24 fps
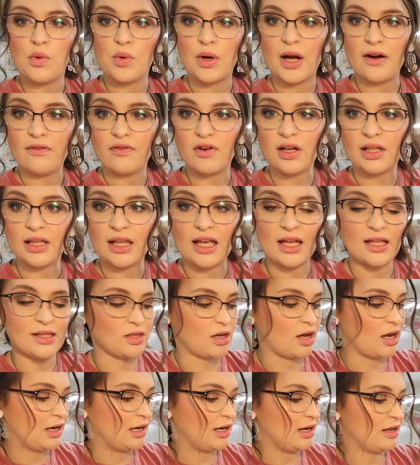whatever it lands
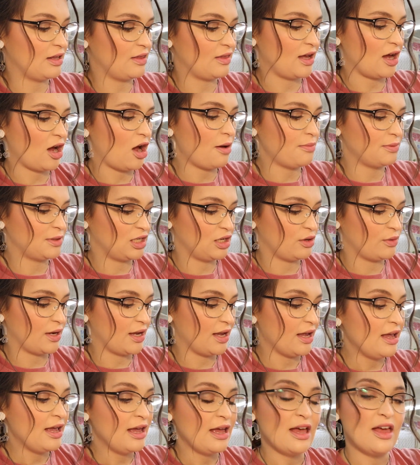on, they hop to
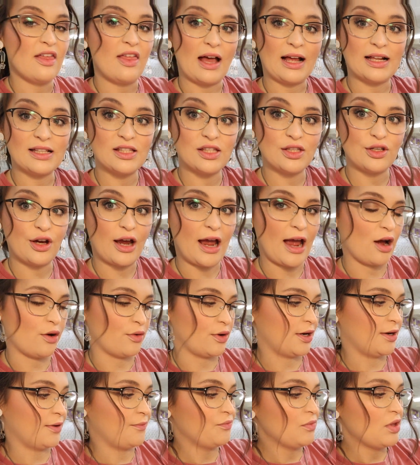it, that's their
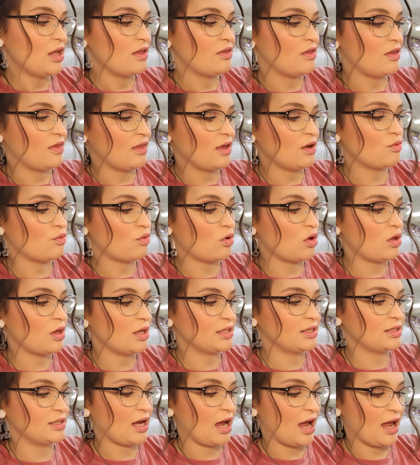hour. Then they roll a
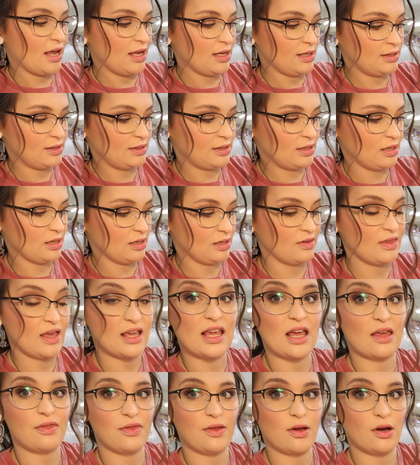dice, they
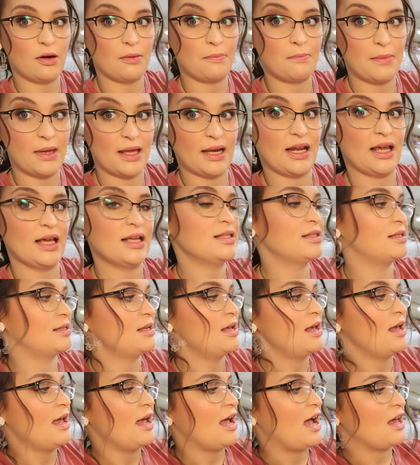get their minutes,
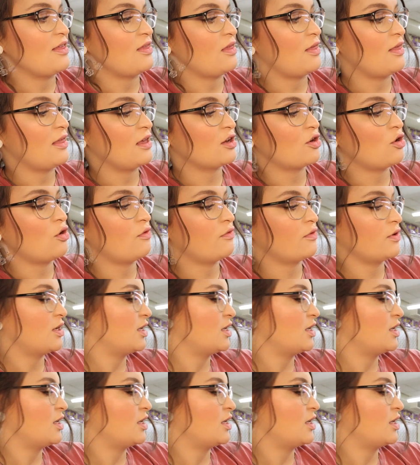and then they go over